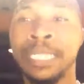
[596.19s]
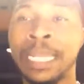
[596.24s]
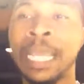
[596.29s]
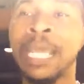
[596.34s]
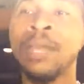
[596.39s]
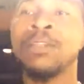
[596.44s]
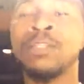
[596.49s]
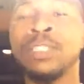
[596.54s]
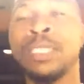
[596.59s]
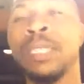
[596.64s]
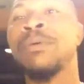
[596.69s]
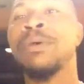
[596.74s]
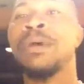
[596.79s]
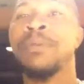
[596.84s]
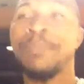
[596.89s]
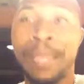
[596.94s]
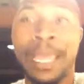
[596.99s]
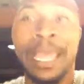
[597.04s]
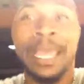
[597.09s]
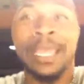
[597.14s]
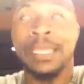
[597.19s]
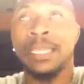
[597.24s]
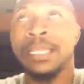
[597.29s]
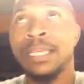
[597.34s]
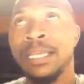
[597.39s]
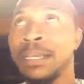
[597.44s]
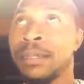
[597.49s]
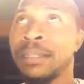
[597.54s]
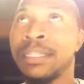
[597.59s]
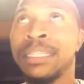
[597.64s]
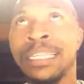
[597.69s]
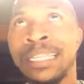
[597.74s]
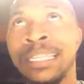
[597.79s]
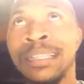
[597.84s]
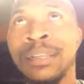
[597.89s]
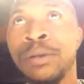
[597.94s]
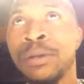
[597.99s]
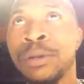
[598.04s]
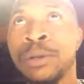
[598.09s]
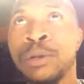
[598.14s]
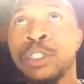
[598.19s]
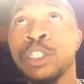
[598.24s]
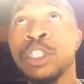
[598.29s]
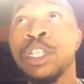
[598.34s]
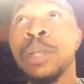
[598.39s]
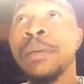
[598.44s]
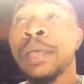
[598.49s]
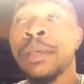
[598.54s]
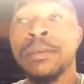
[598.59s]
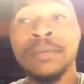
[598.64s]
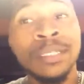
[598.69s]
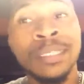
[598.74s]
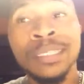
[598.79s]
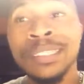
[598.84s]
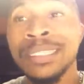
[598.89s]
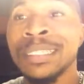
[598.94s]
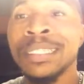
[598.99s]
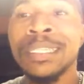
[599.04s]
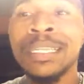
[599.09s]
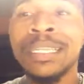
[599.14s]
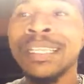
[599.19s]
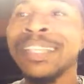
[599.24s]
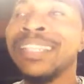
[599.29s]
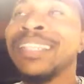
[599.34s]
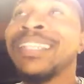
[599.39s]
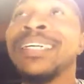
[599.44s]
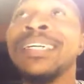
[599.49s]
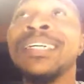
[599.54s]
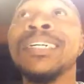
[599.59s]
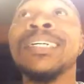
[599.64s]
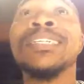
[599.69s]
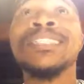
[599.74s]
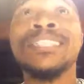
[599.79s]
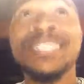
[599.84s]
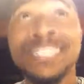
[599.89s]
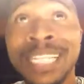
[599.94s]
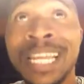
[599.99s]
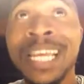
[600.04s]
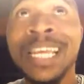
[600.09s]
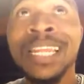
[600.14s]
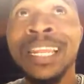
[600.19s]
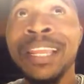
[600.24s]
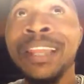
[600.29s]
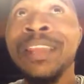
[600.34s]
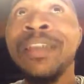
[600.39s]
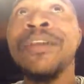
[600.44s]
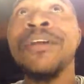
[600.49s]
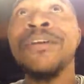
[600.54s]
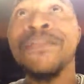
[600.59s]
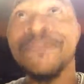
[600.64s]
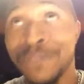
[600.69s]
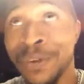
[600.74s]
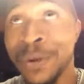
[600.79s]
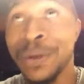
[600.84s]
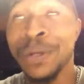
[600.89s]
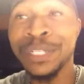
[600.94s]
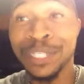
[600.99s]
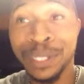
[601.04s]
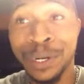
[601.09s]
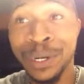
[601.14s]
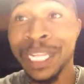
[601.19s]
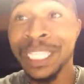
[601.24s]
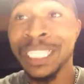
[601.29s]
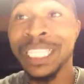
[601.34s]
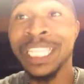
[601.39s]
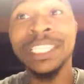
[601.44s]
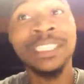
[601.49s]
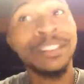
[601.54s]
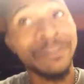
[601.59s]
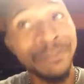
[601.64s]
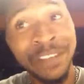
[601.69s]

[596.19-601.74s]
Now you say, well, Matt, you don't know what you're talking about. look, study 1 Corinthians